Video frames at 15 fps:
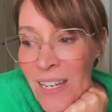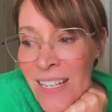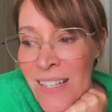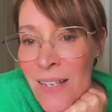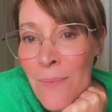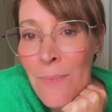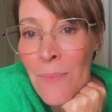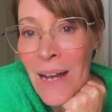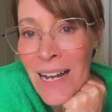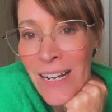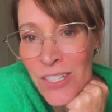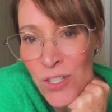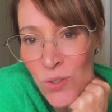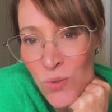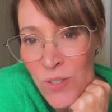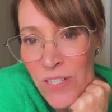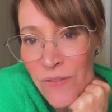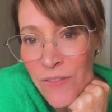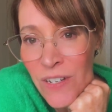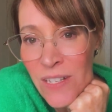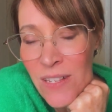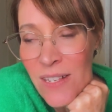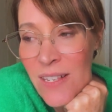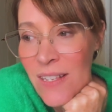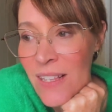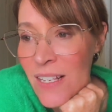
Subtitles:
It's a marginal difference.